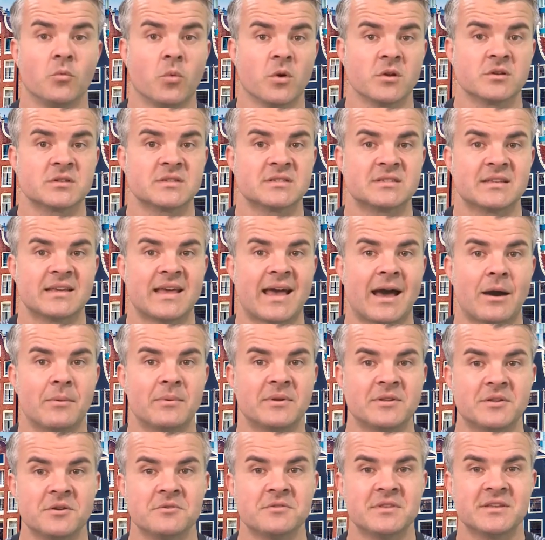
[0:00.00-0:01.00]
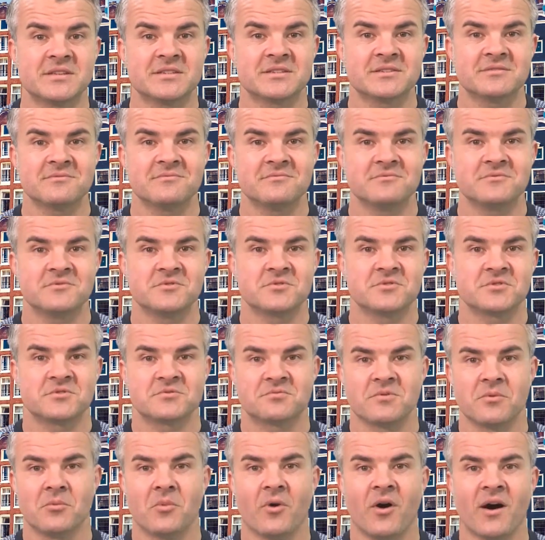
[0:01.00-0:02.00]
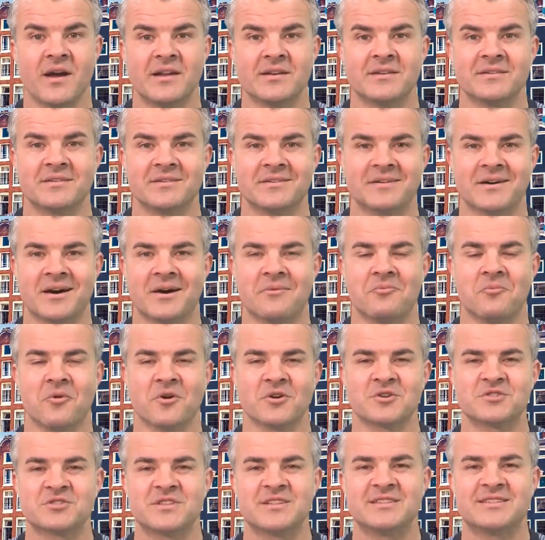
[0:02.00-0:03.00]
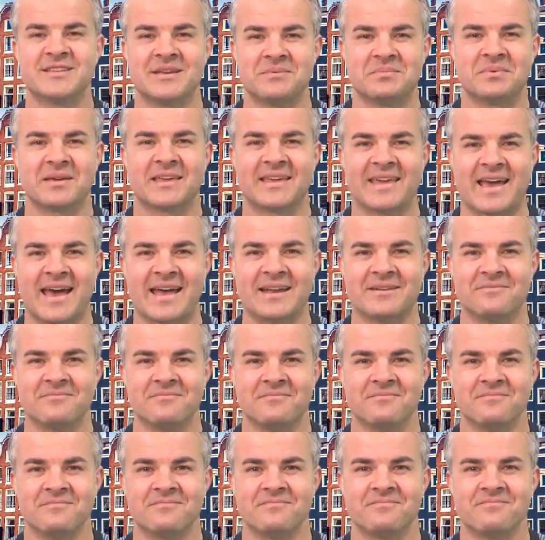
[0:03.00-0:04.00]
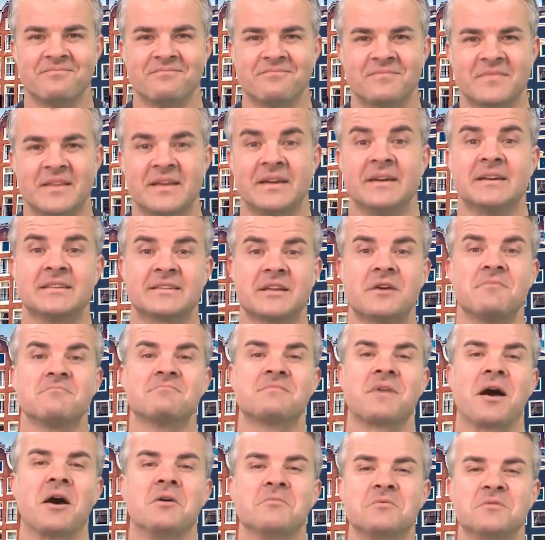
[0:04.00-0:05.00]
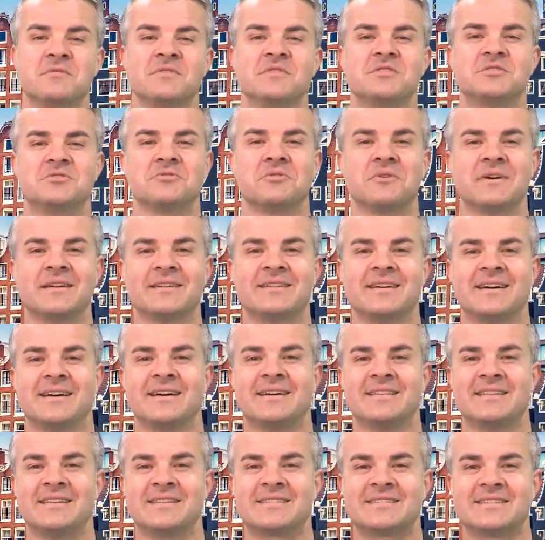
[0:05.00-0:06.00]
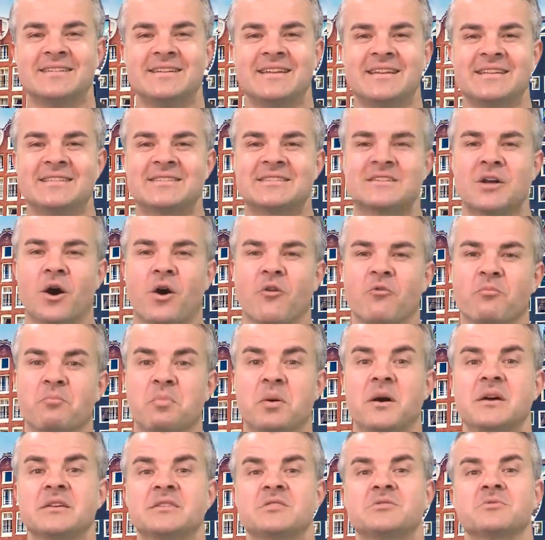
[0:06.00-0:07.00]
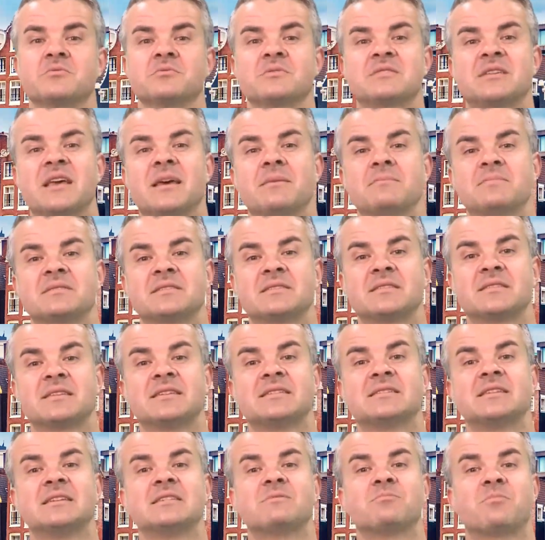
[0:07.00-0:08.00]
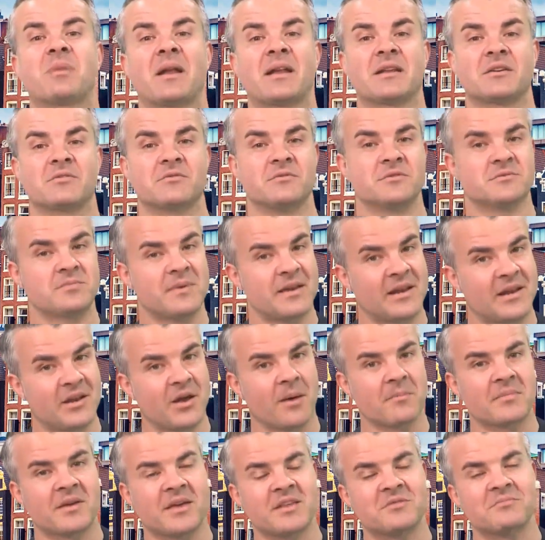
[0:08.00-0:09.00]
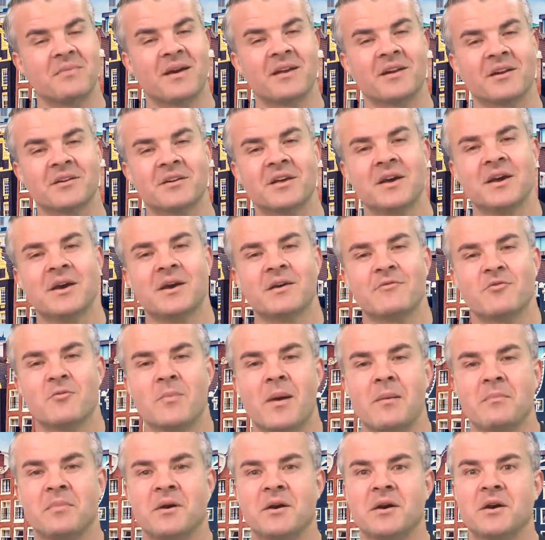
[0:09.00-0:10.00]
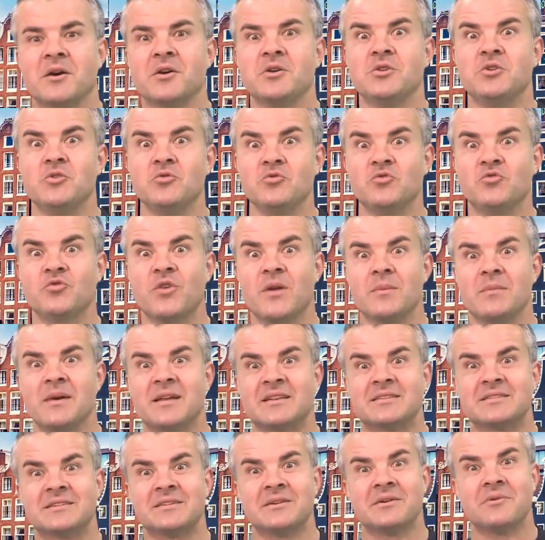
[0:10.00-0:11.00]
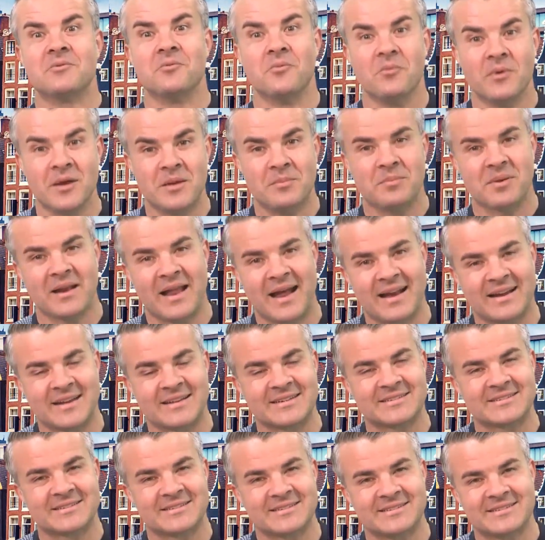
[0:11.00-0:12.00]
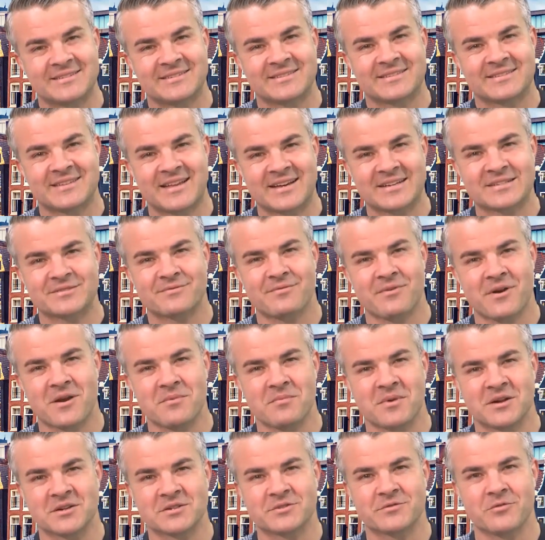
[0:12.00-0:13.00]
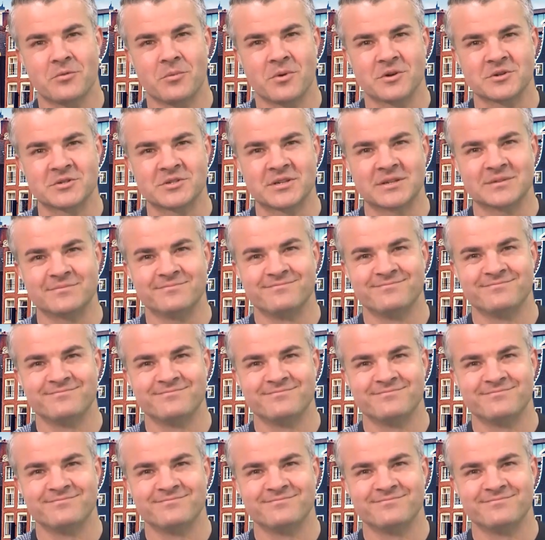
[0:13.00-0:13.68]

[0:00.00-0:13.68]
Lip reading: you want to see how we do this, just rewind and watch the tip again. So I hope you've enjoyed this list of personal tips. This is Planet Cruise Weekly. I'm Keith Maynard. Remember, you dream it, we plan it. Thanks very much for watching.